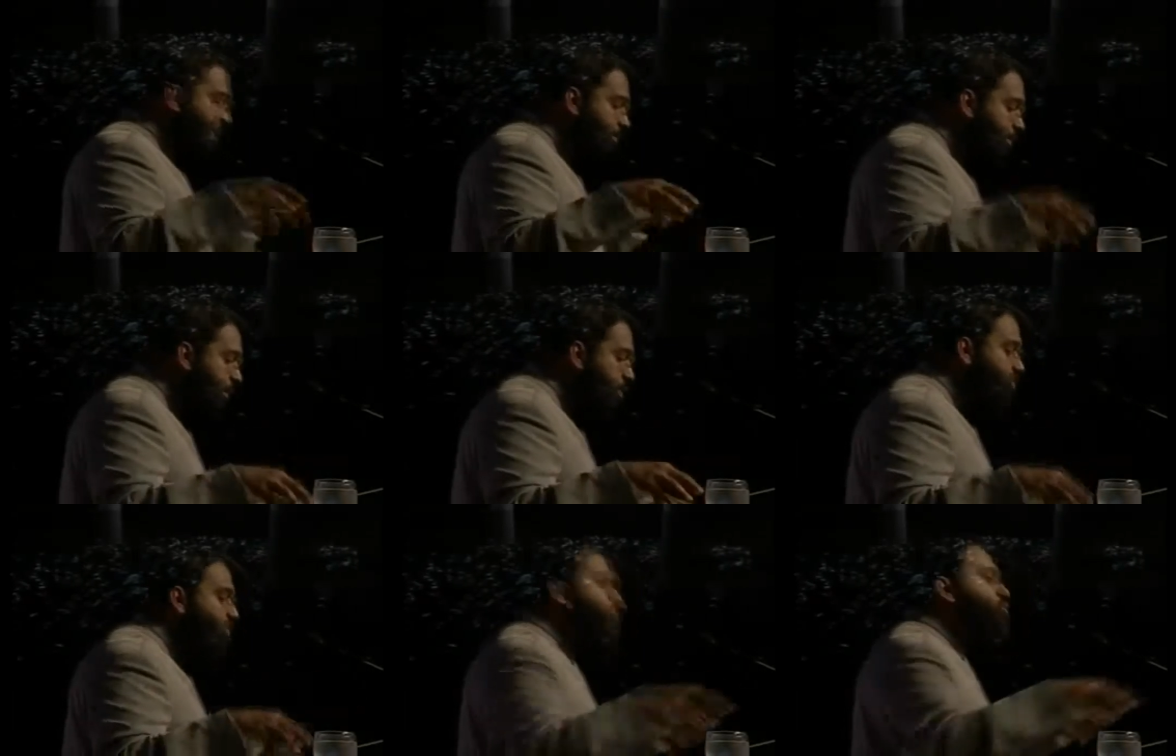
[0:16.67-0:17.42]
they
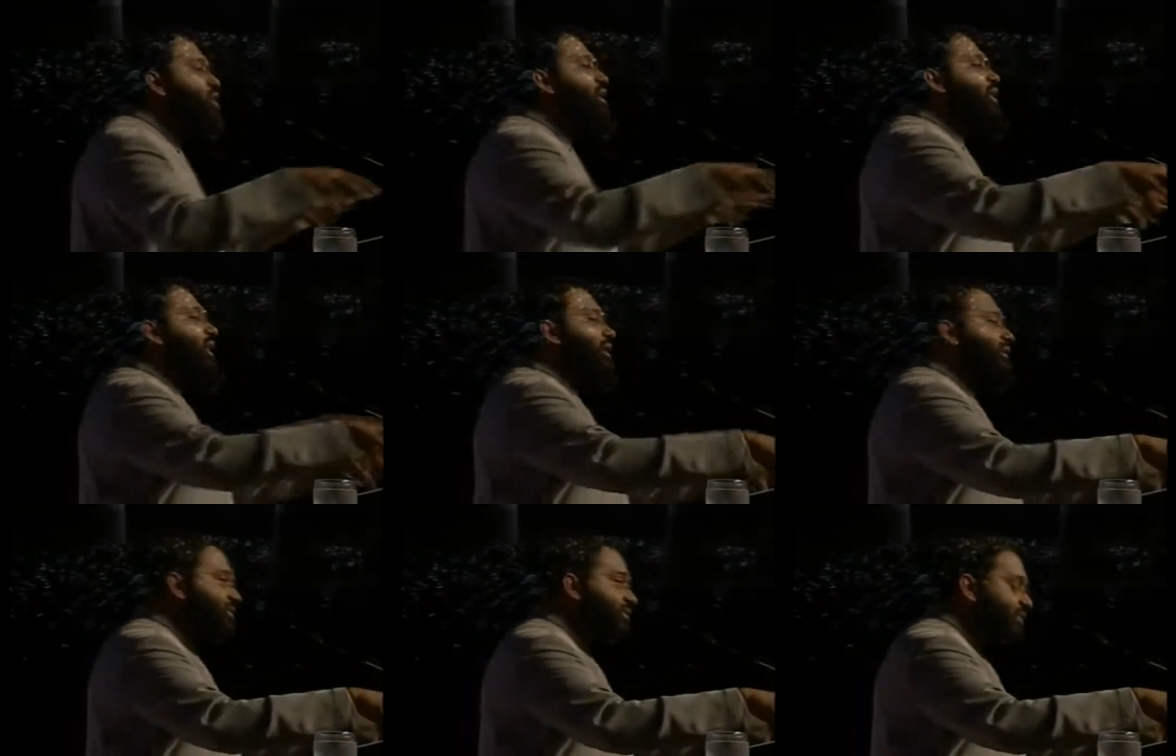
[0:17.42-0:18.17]
both
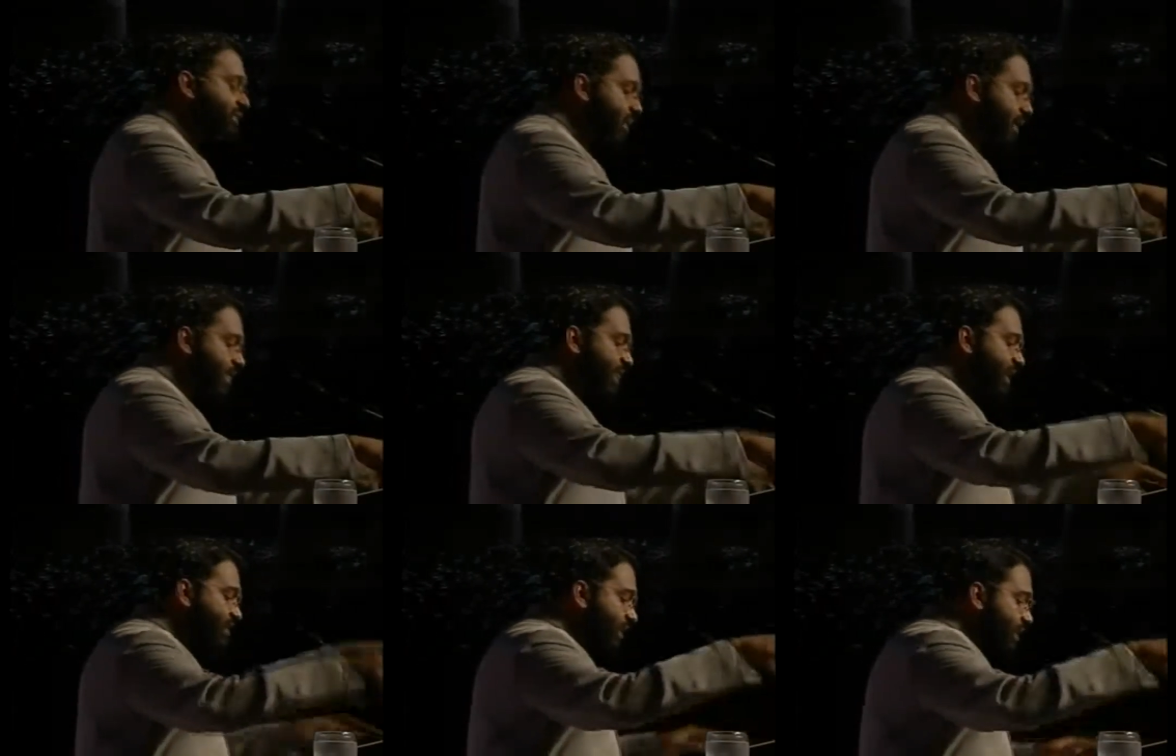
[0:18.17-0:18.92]
realized
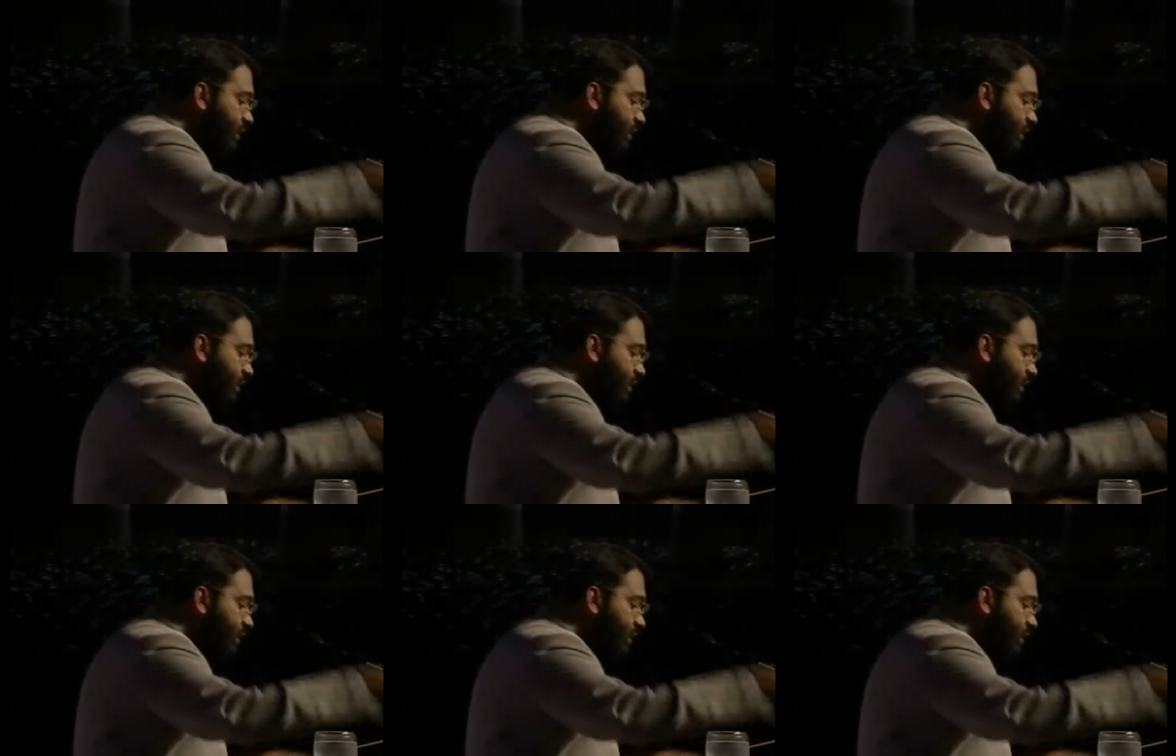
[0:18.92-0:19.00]
that